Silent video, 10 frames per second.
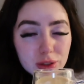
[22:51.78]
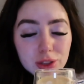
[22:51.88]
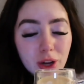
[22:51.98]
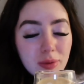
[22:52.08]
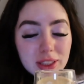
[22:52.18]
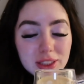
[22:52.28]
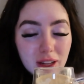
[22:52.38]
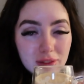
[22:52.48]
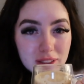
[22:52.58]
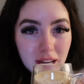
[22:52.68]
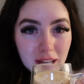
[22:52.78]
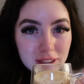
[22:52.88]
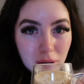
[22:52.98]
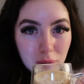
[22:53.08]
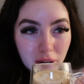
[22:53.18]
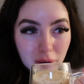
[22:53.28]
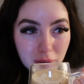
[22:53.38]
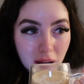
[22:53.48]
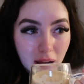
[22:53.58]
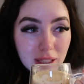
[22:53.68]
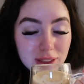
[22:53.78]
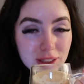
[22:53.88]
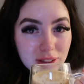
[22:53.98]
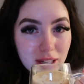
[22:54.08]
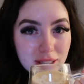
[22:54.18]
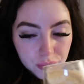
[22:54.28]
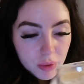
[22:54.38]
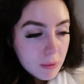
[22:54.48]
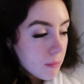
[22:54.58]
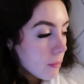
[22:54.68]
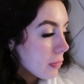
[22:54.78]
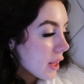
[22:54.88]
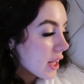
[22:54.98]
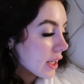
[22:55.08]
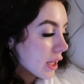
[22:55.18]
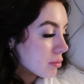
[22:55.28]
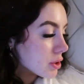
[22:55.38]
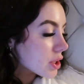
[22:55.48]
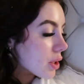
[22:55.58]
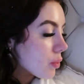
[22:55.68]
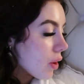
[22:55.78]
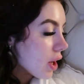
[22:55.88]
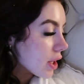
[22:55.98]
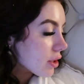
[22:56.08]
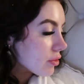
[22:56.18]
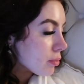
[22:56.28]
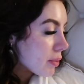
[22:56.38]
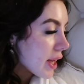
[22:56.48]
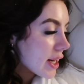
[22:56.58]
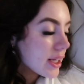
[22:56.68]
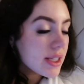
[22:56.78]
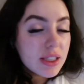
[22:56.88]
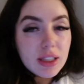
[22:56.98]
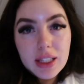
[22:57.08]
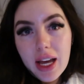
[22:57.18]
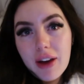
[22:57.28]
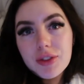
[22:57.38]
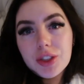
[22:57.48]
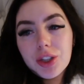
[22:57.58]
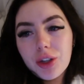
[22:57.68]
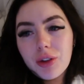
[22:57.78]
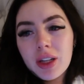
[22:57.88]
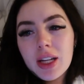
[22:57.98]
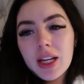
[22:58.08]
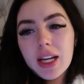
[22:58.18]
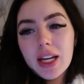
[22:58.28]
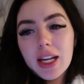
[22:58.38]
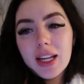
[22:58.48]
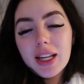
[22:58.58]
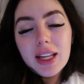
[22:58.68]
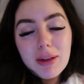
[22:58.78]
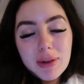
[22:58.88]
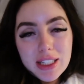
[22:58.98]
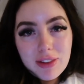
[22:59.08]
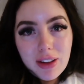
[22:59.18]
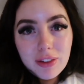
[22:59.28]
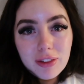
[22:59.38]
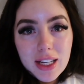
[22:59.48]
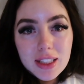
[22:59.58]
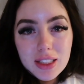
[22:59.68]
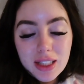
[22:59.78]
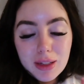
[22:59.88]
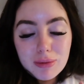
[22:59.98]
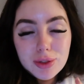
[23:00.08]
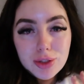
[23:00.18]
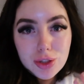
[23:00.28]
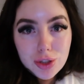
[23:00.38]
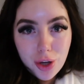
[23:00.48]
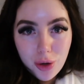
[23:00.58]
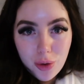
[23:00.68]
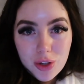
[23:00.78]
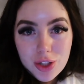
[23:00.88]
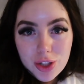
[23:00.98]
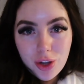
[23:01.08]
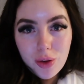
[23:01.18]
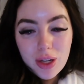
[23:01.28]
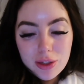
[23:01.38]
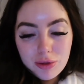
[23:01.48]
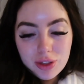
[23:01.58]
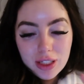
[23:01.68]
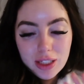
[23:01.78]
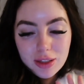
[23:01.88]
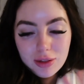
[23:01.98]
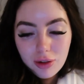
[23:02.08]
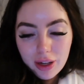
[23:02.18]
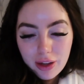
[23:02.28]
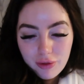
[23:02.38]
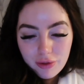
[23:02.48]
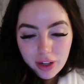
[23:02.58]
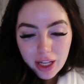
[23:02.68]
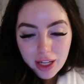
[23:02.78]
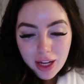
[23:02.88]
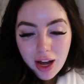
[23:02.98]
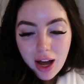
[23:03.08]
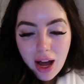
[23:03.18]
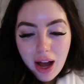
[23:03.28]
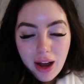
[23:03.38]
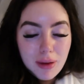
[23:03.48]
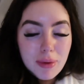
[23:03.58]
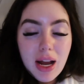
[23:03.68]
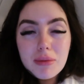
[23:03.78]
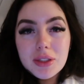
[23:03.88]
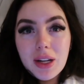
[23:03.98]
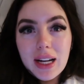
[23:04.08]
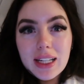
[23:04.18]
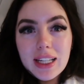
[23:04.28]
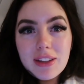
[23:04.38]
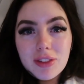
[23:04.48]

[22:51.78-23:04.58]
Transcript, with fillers: so much stuff to catch up on. I'm actually stressed. I think I'm just gonna work from bed until the afternoon let myself have a rest because I'm so so exhausted it's not even funny and I'm in absolute agony